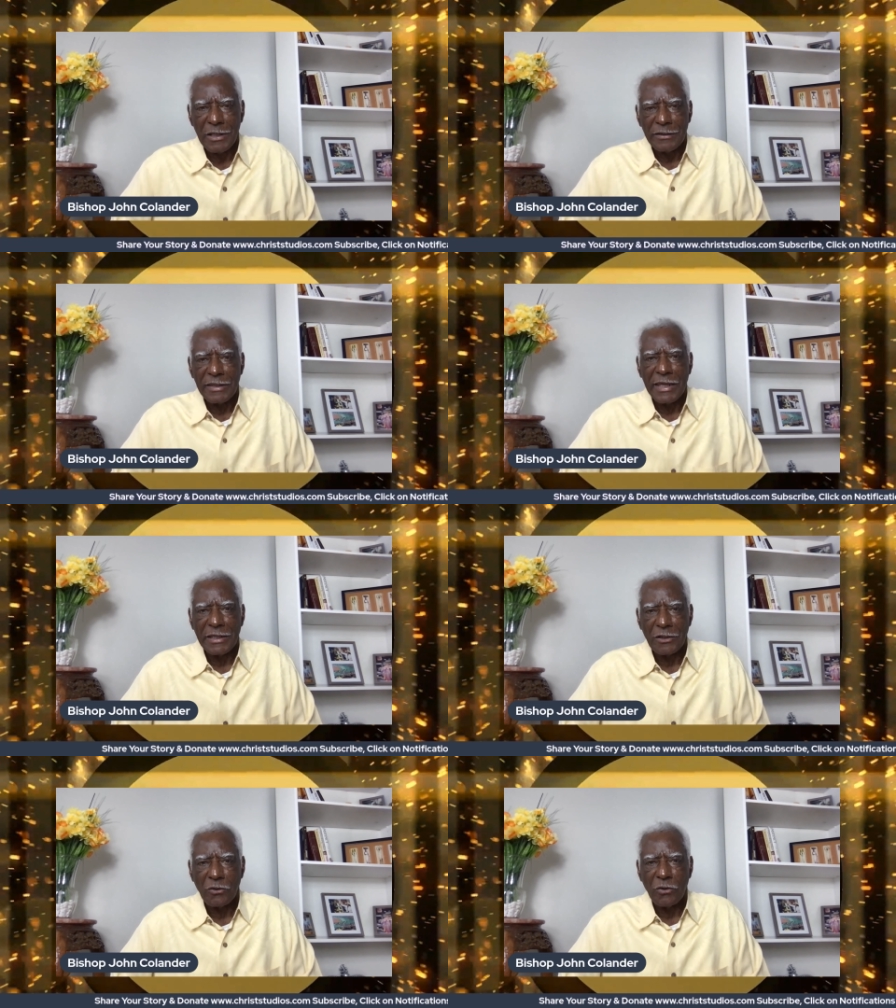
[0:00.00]
Thank
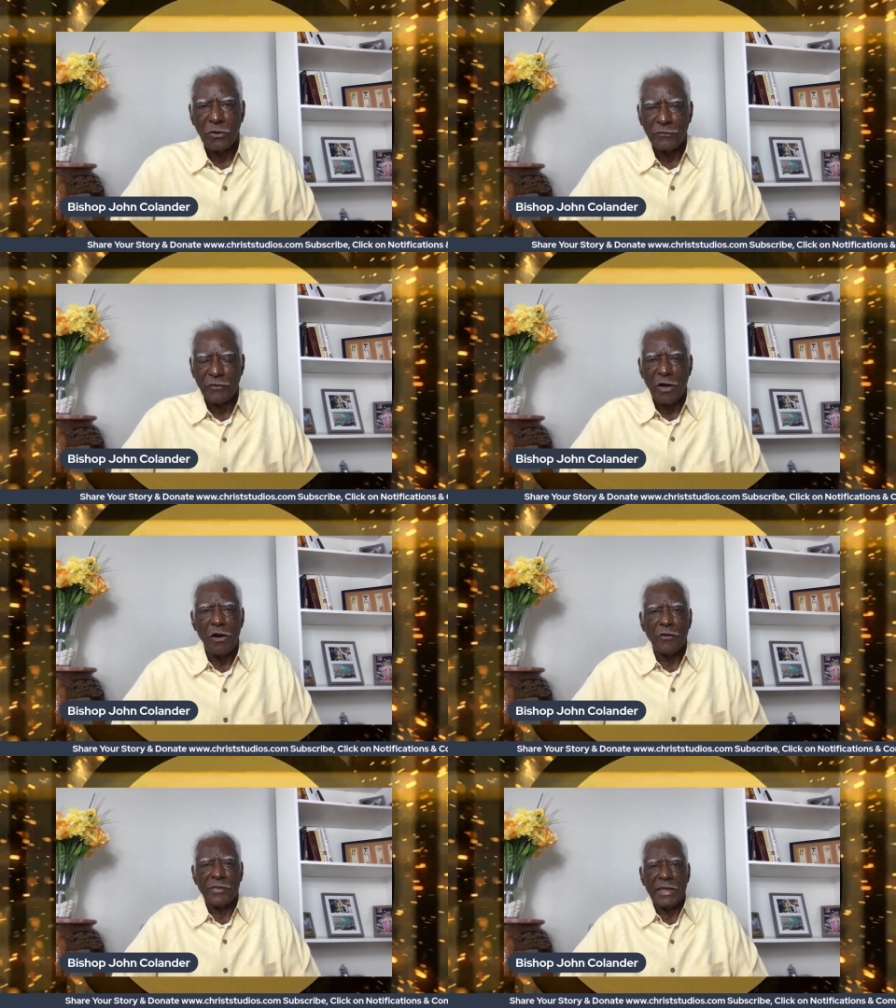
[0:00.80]
you, Lord, for
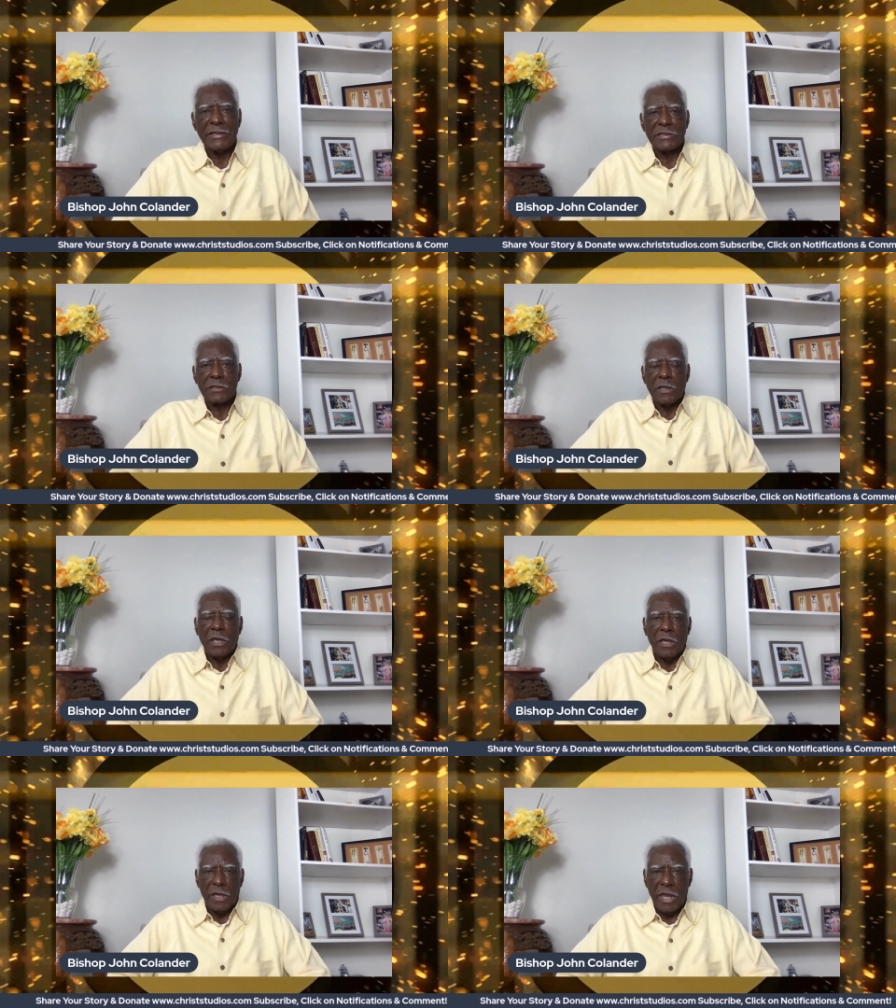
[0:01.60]
all things,
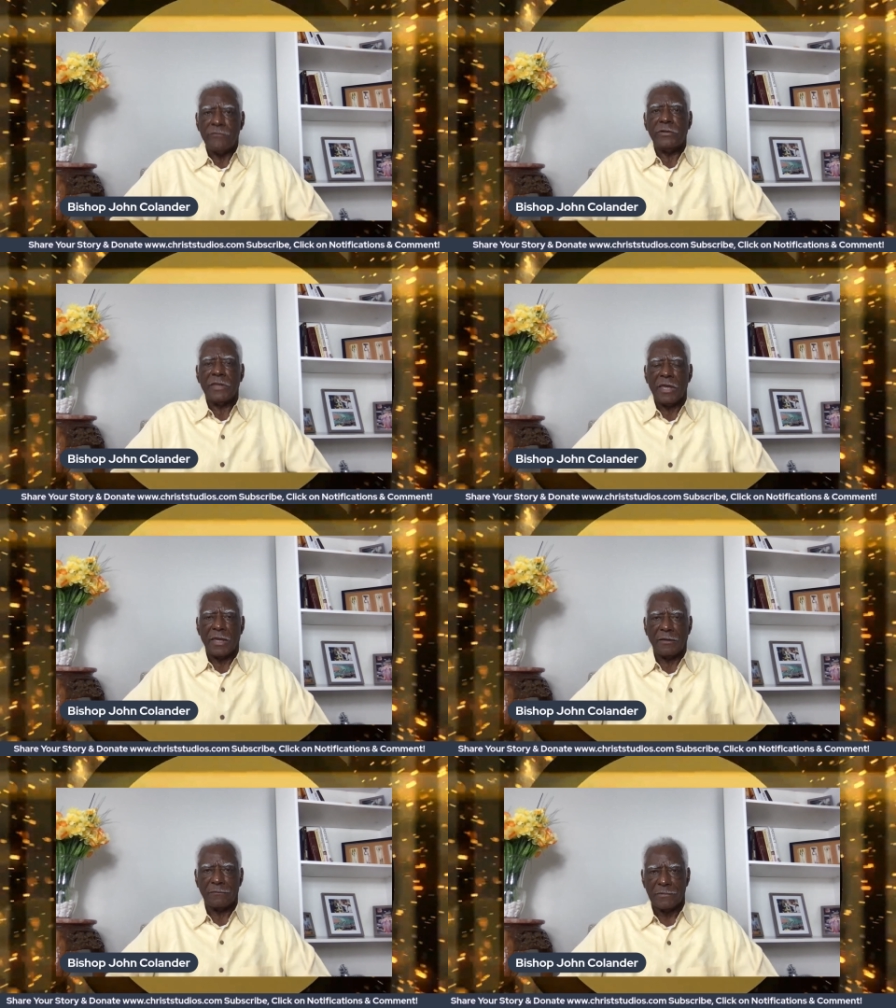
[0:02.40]

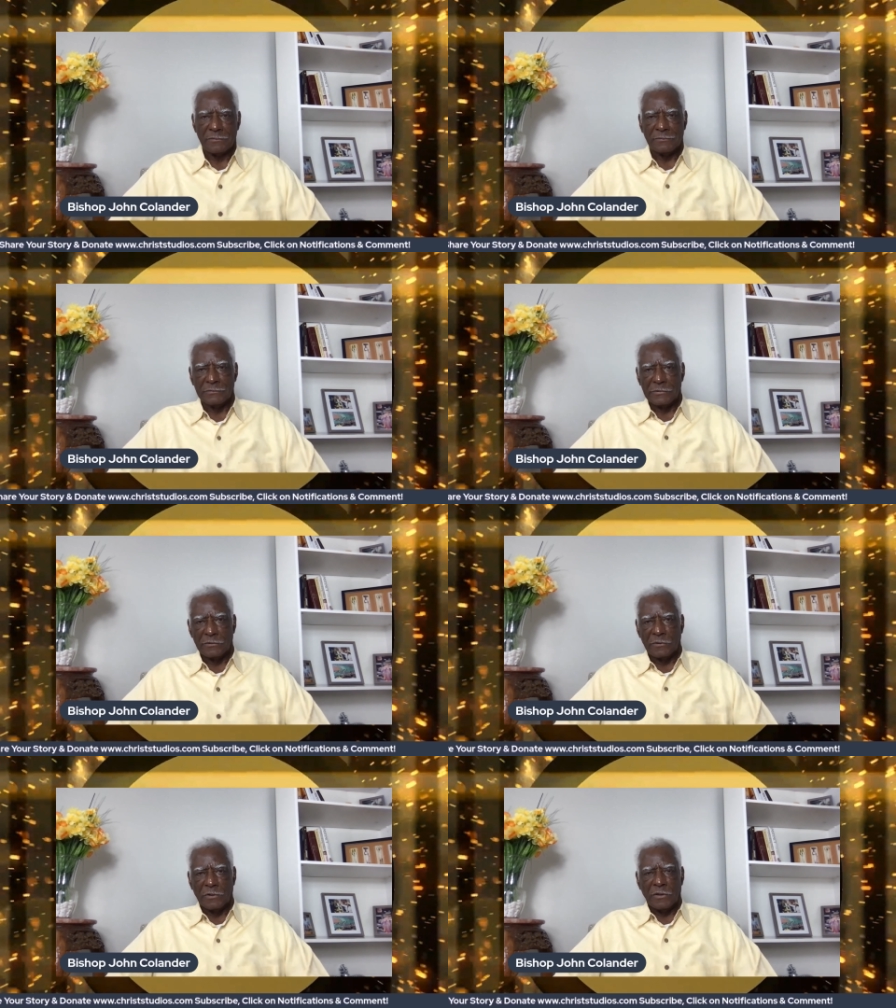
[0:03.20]
everything.
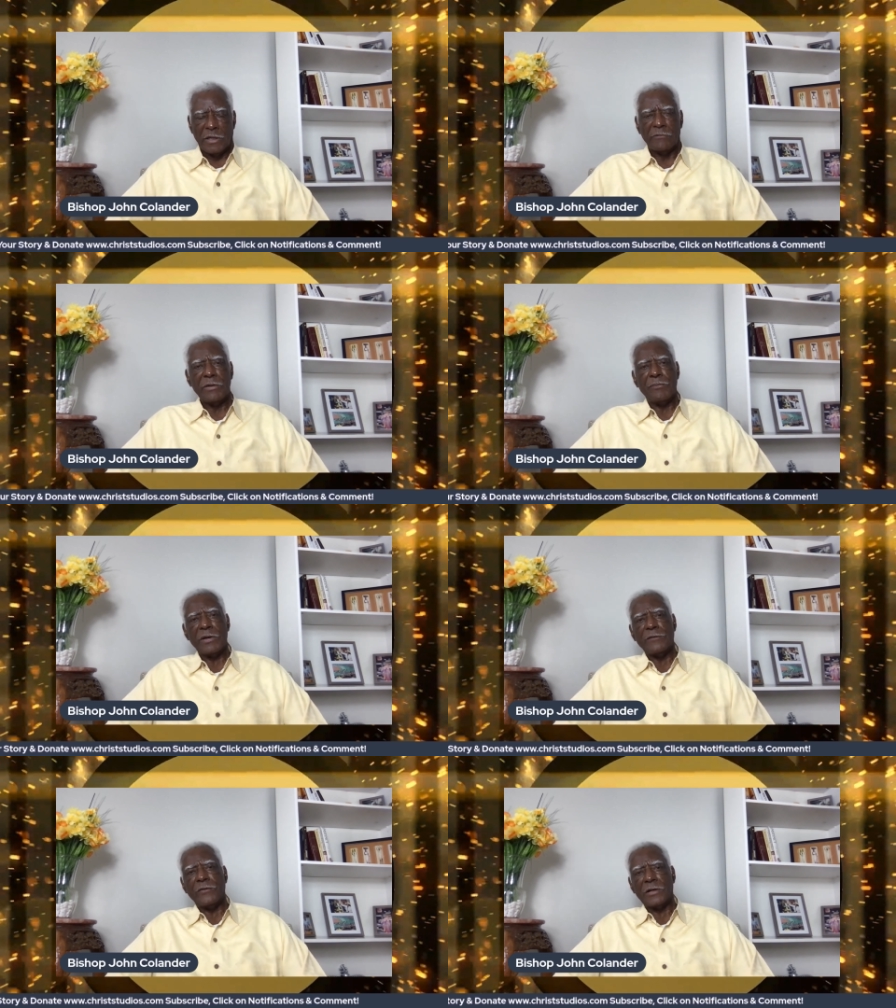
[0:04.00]
And we
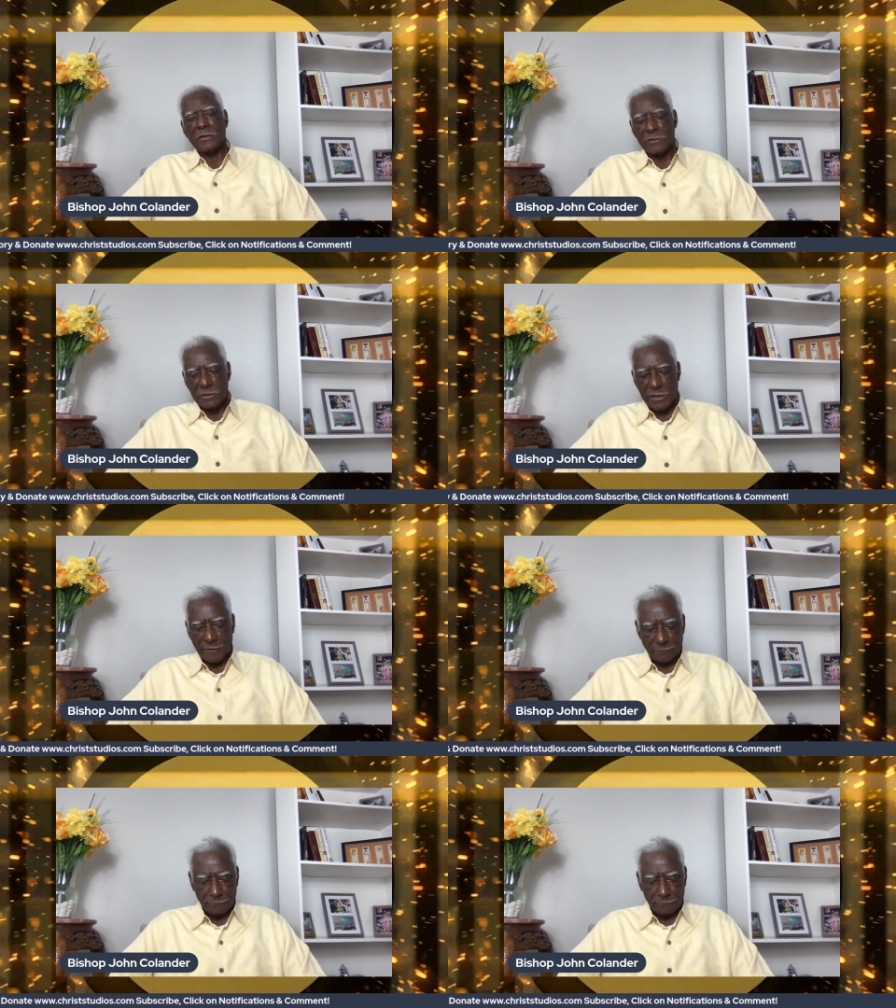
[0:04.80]
pray, Father, today